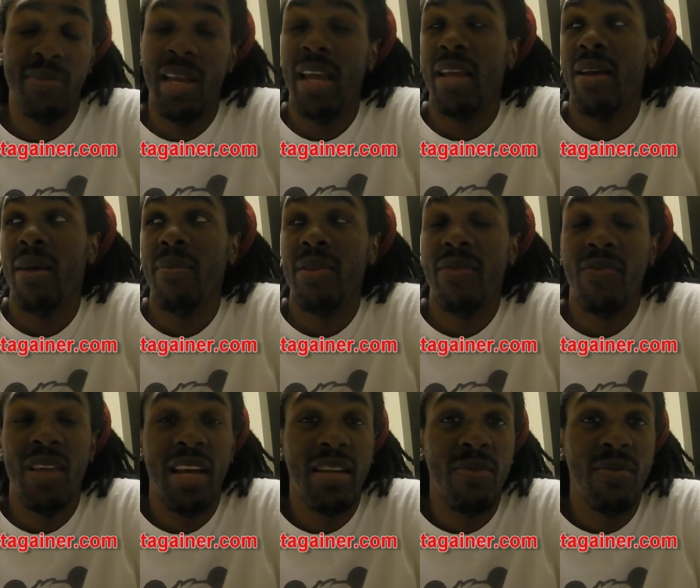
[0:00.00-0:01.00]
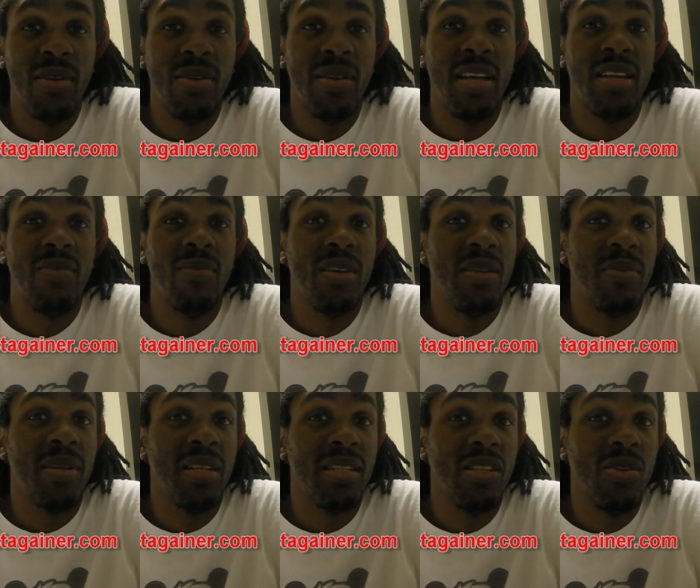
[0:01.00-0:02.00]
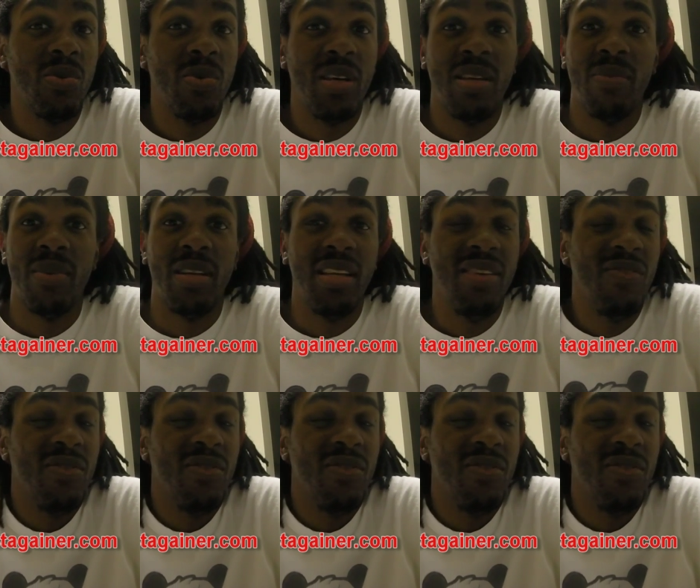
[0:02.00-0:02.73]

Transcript: hey, I mean, if you got the money, you got the money. But that's Lil Wayne money.